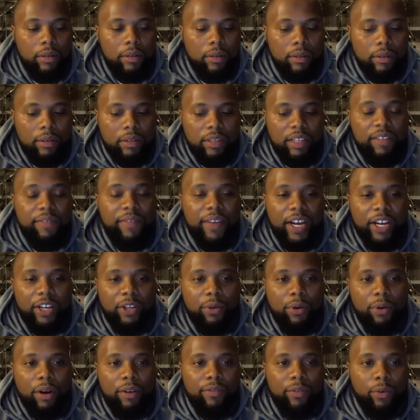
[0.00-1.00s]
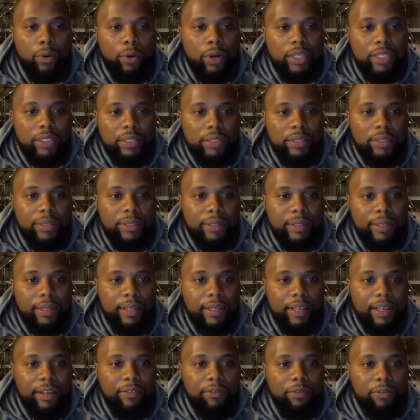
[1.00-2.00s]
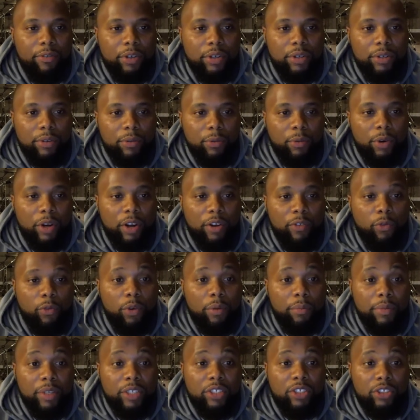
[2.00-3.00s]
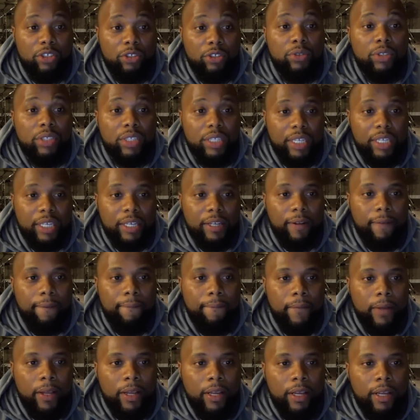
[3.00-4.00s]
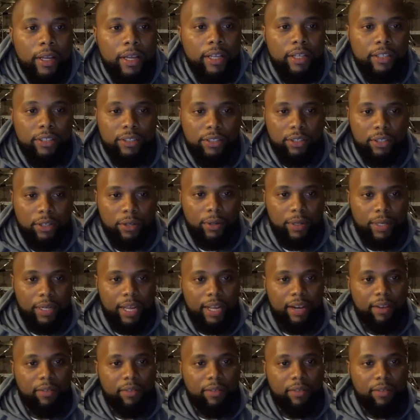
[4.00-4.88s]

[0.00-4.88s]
devalue our voice if we're misusing it. And so a lot of